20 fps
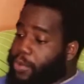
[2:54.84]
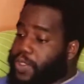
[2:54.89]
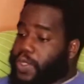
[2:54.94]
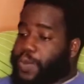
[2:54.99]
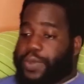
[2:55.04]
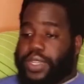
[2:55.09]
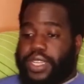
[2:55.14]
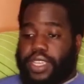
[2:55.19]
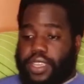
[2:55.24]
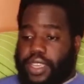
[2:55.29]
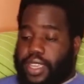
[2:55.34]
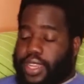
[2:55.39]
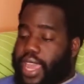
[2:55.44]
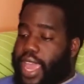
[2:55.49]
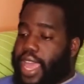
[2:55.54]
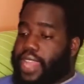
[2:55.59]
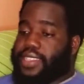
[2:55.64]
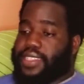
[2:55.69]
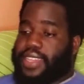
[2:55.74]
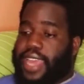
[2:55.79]
it was pretty good,
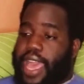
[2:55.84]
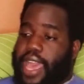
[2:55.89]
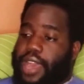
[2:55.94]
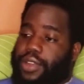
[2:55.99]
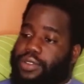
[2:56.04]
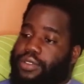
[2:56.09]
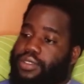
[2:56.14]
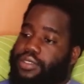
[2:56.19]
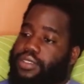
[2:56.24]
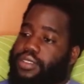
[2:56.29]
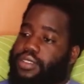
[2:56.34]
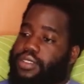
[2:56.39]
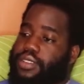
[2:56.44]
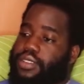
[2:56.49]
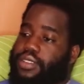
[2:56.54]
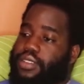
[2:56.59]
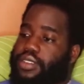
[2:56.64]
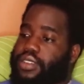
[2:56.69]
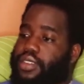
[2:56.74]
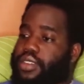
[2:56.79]
hands down.
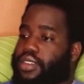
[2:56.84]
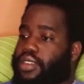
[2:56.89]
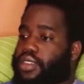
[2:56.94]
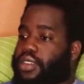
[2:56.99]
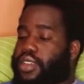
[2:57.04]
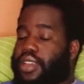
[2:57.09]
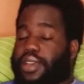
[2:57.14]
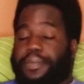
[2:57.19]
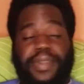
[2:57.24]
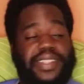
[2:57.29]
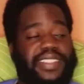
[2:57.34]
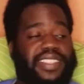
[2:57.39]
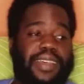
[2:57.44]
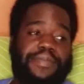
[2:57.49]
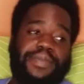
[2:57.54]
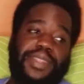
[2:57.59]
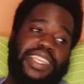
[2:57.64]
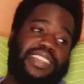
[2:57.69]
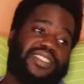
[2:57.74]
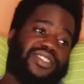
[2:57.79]
But
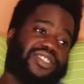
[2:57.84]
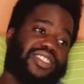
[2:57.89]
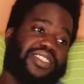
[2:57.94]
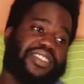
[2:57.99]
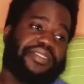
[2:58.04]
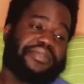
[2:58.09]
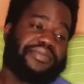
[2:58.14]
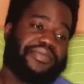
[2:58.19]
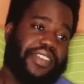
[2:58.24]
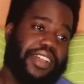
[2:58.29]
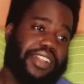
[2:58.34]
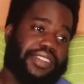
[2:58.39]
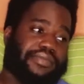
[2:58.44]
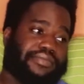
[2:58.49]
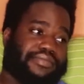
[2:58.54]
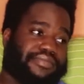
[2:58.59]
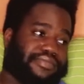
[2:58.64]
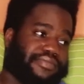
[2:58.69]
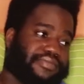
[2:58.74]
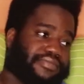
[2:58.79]
some things just felt
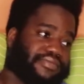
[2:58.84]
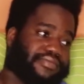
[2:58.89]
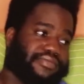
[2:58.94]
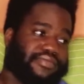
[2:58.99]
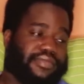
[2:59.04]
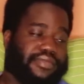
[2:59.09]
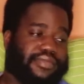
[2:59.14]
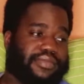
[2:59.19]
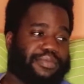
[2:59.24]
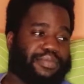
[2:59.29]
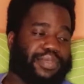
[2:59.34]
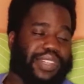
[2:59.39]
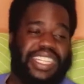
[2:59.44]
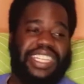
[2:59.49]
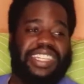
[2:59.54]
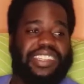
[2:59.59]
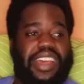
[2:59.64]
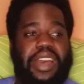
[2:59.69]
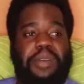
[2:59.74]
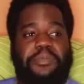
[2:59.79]

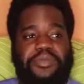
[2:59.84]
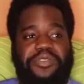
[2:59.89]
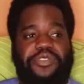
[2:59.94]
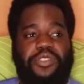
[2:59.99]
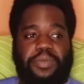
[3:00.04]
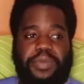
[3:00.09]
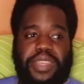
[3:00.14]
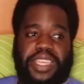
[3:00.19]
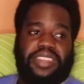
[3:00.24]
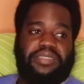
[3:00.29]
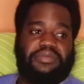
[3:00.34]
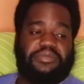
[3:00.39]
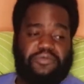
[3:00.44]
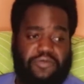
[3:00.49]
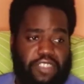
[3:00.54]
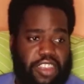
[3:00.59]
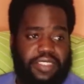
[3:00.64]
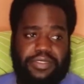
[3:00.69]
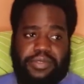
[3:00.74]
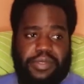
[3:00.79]
pretty dumb for me.
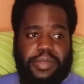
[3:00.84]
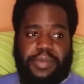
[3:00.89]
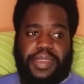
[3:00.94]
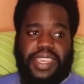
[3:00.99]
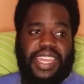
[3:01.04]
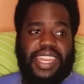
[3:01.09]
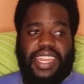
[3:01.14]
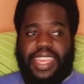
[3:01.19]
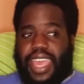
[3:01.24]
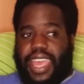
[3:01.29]
Right from the beginning,